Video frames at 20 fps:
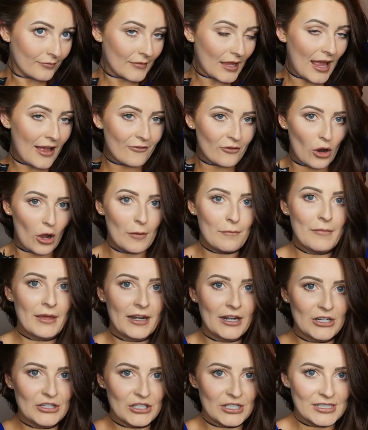I've got a
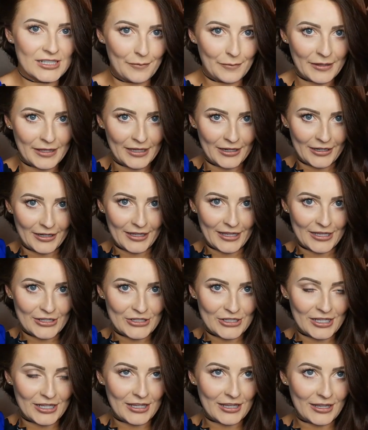mirror just up here in
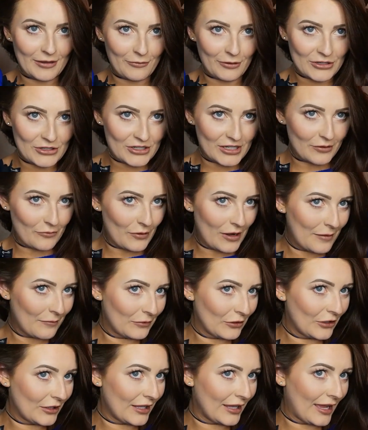case you keep wondering what I'm
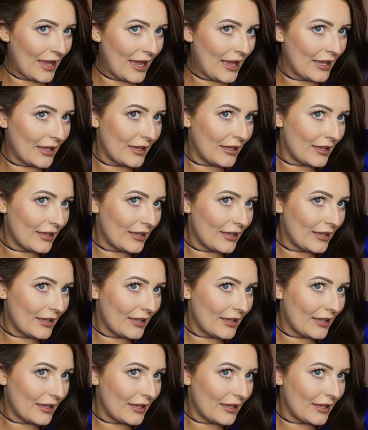looking at.